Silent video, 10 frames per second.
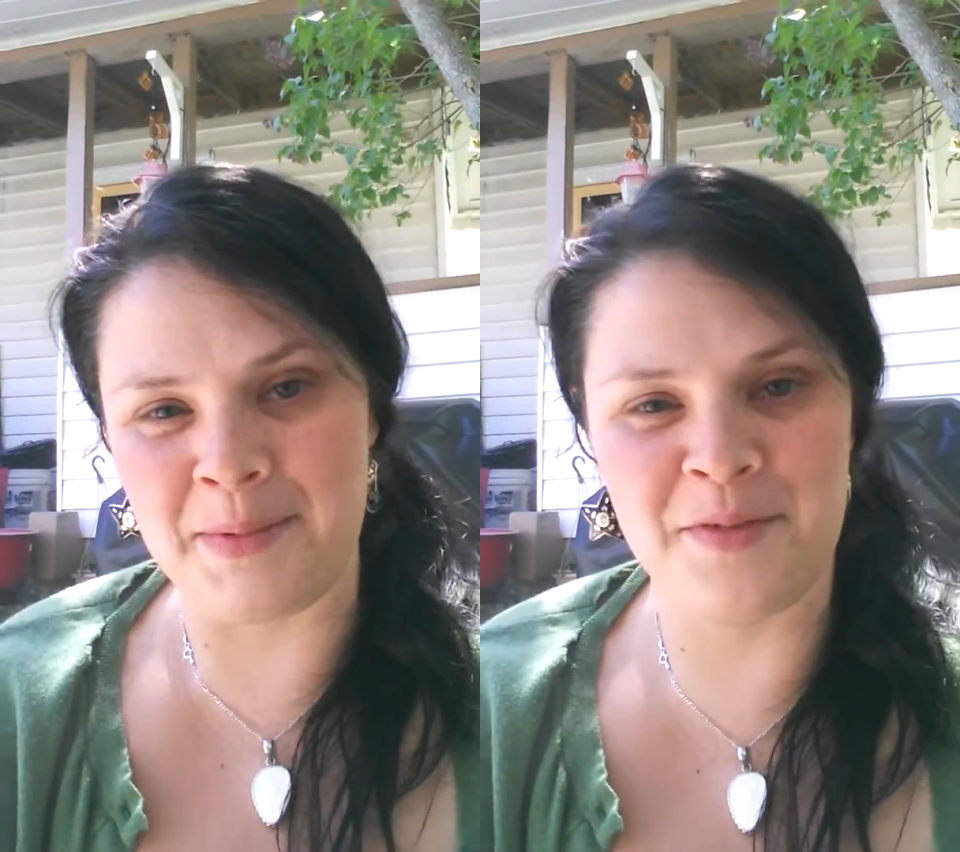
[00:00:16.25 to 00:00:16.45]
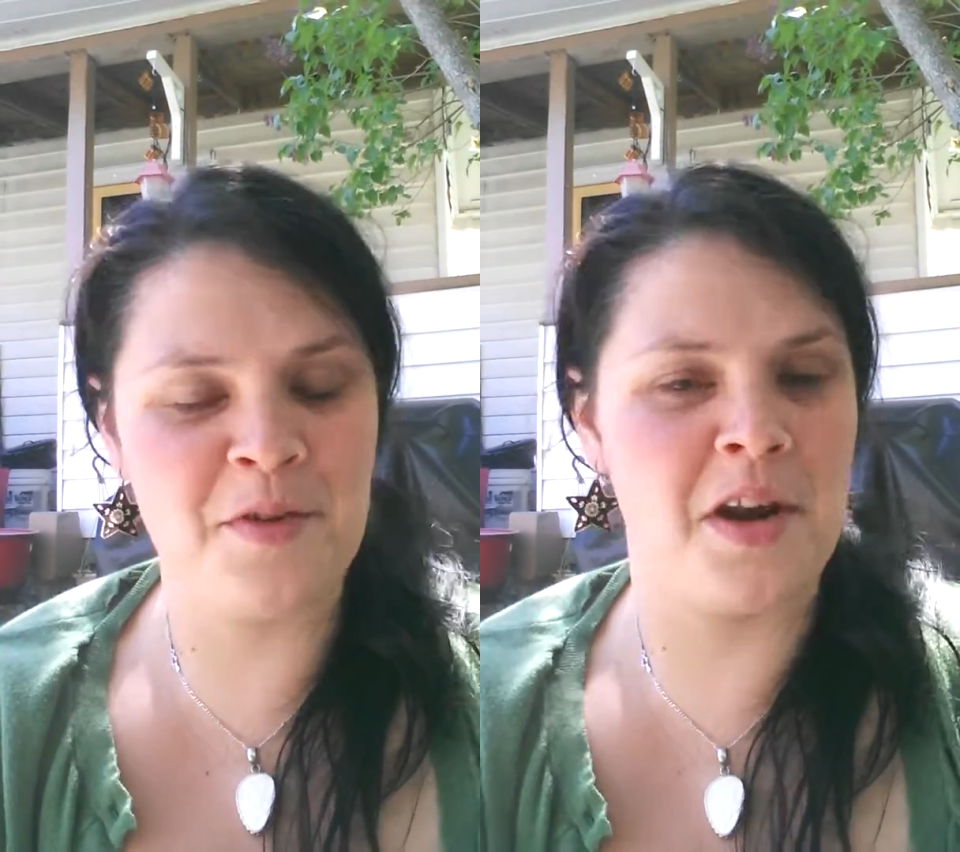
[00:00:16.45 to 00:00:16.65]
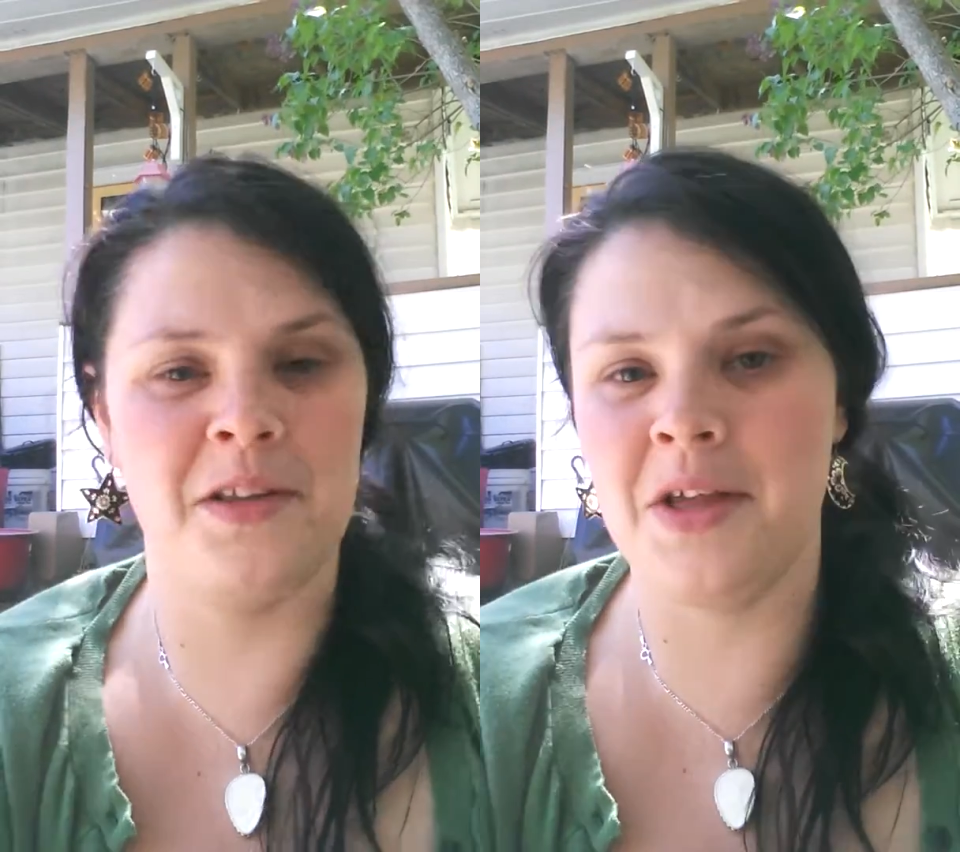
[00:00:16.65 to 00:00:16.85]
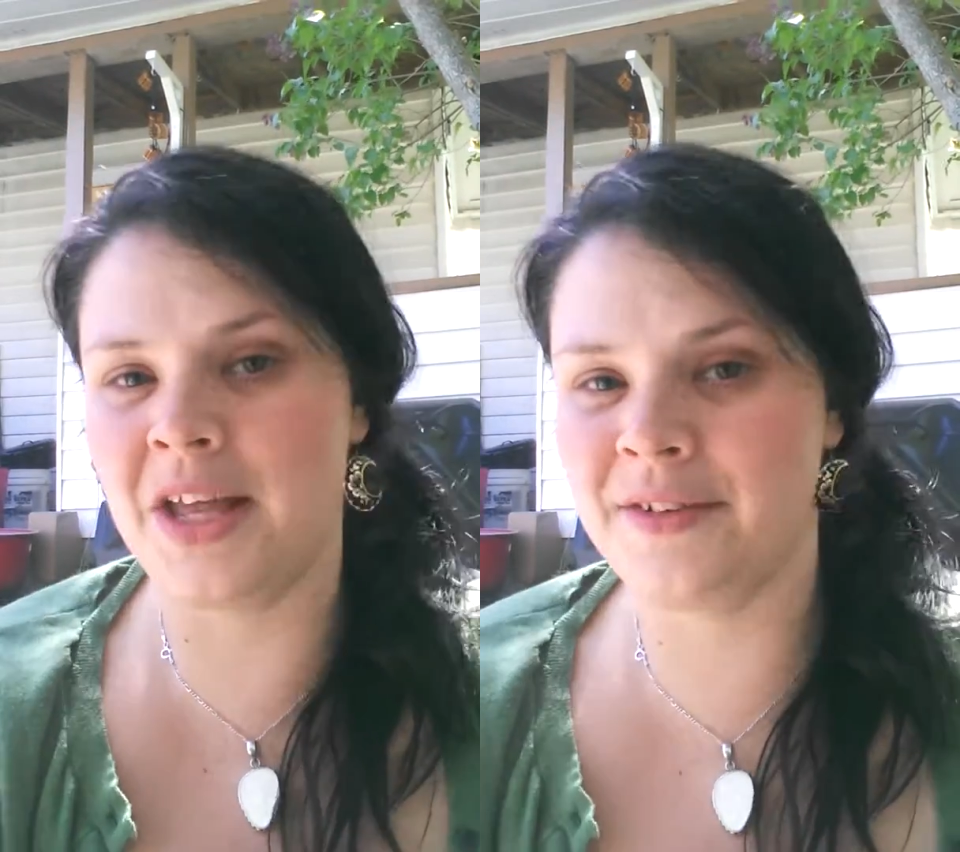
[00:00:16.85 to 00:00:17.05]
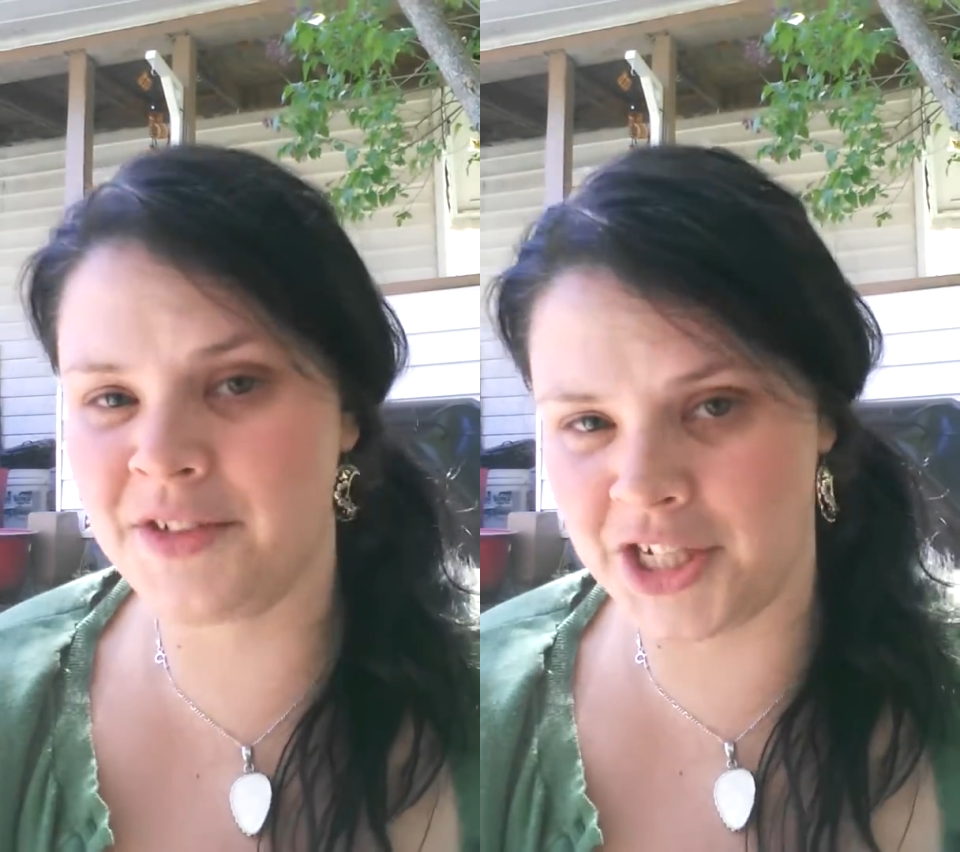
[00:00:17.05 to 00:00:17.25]
You've got a
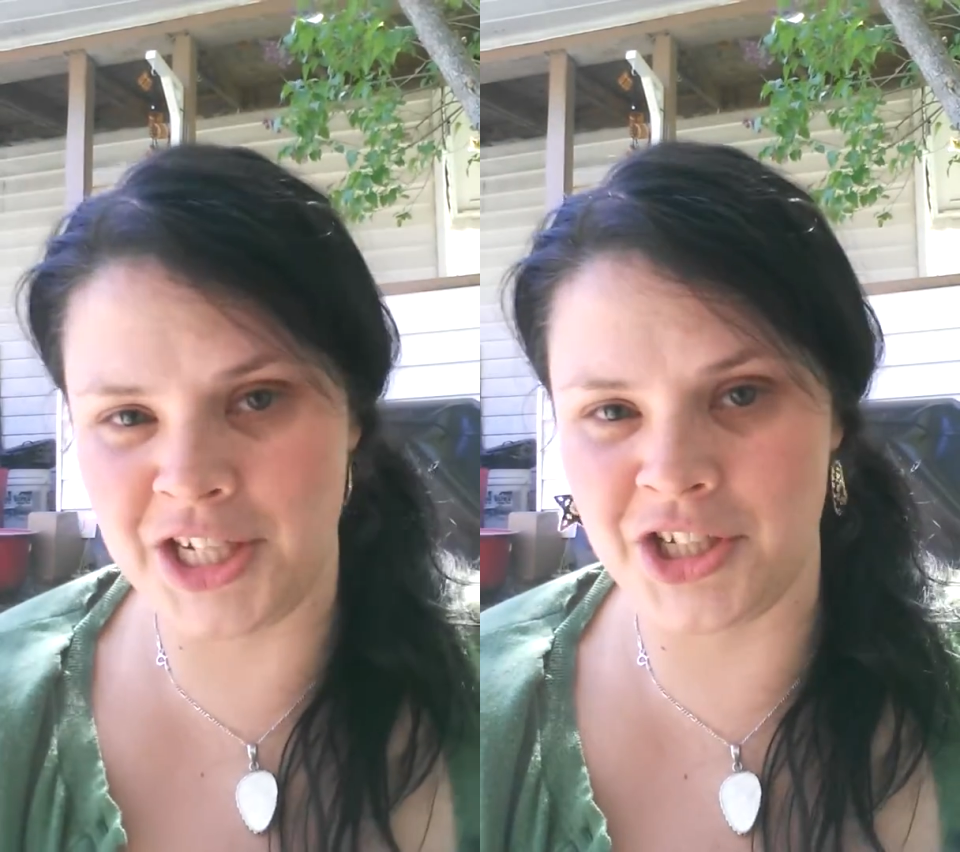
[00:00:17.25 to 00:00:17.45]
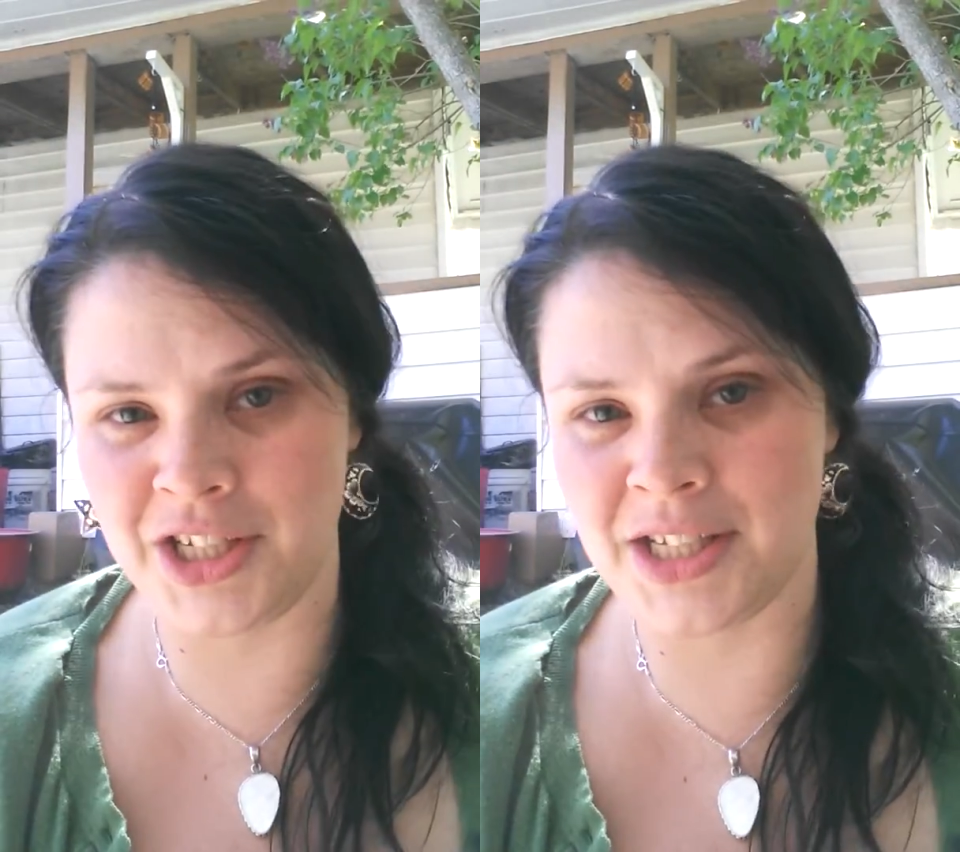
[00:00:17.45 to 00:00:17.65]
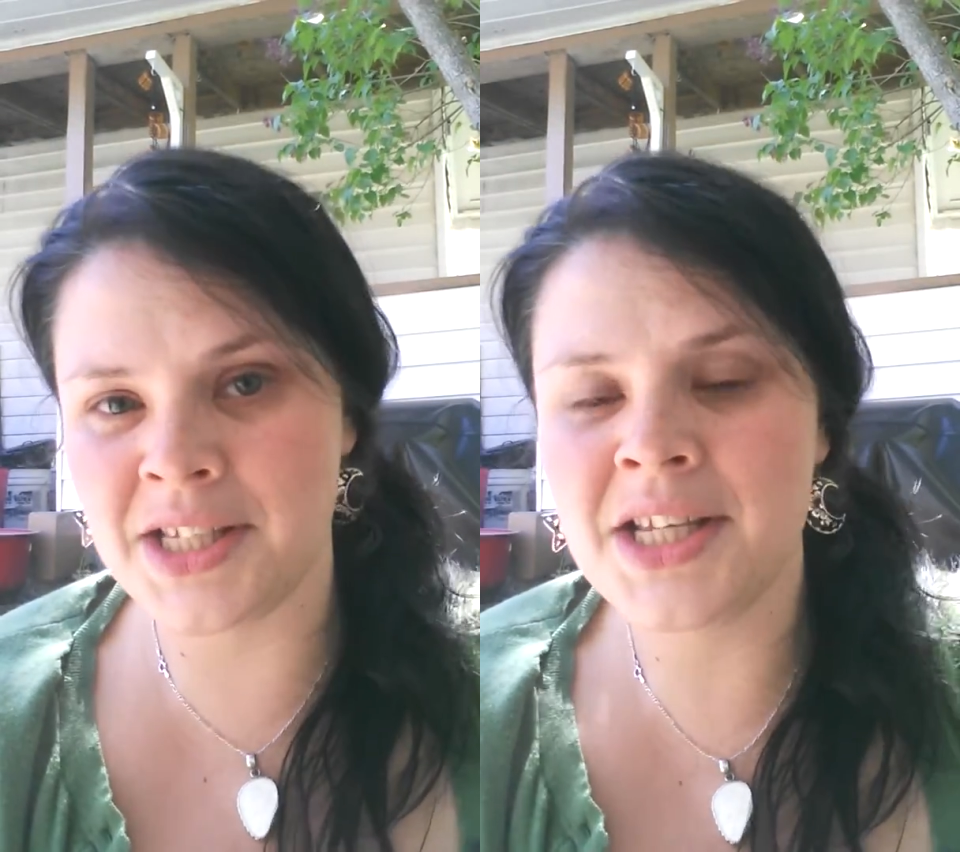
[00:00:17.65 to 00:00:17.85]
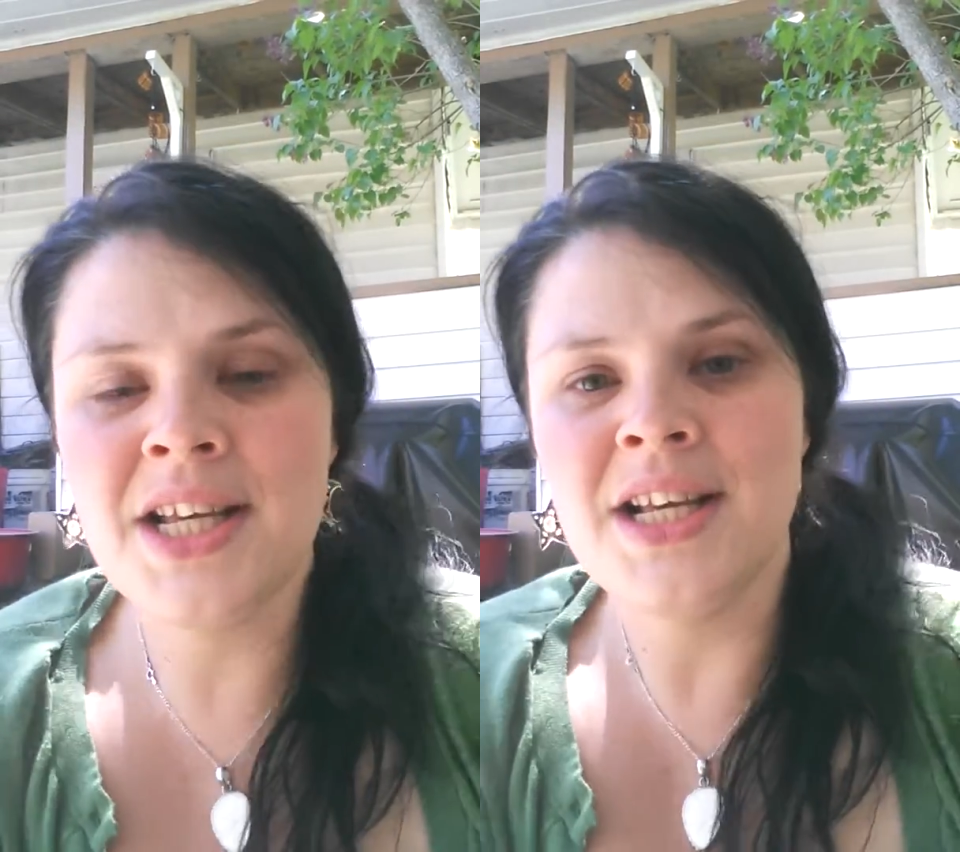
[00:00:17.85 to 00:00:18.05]
lot of changes,